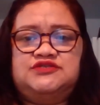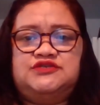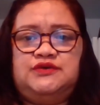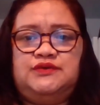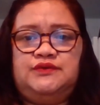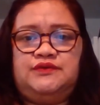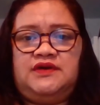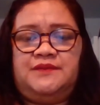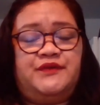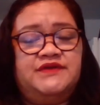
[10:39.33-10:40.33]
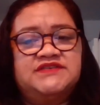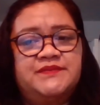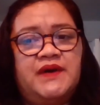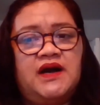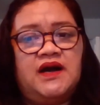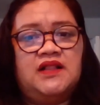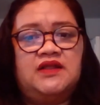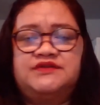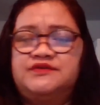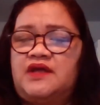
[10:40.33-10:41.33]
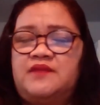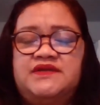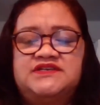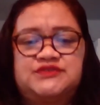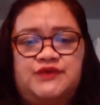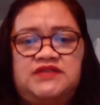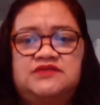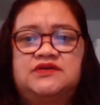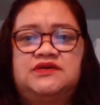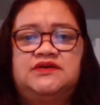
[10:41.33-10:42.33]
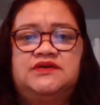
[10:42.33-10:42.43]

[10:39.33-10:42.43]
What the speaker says: to the principal or to the administrator